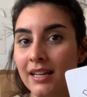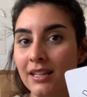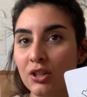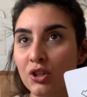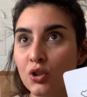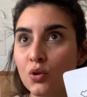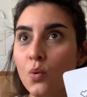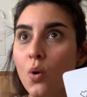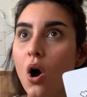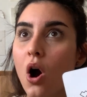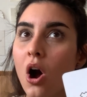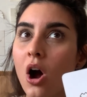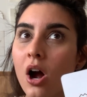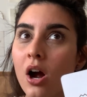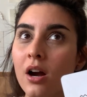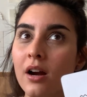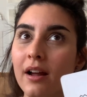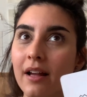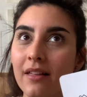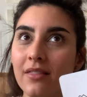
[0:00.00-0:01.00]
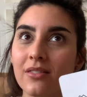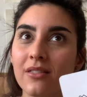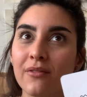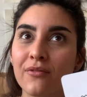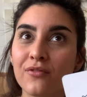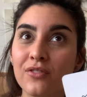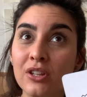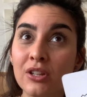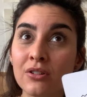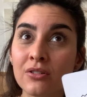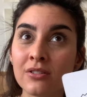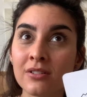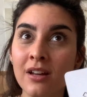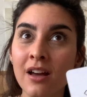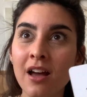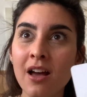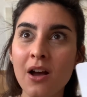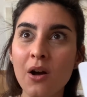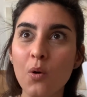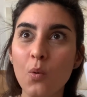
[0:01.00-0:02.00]
You are in the field
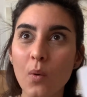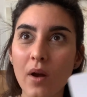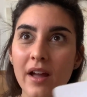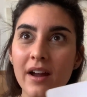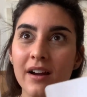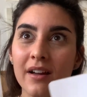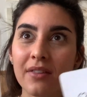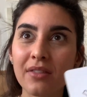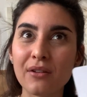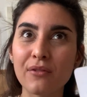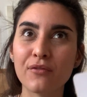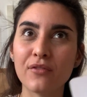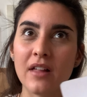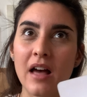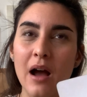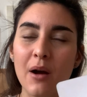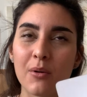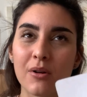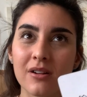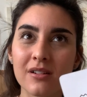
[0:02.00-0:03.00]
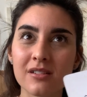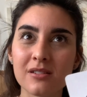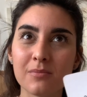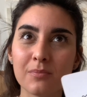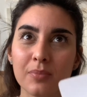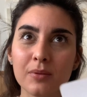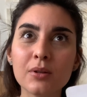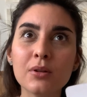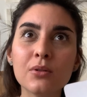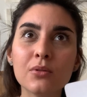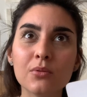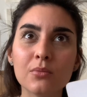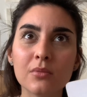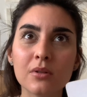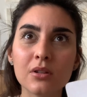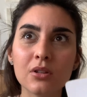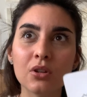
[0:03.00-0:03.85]
where the flowers bloom.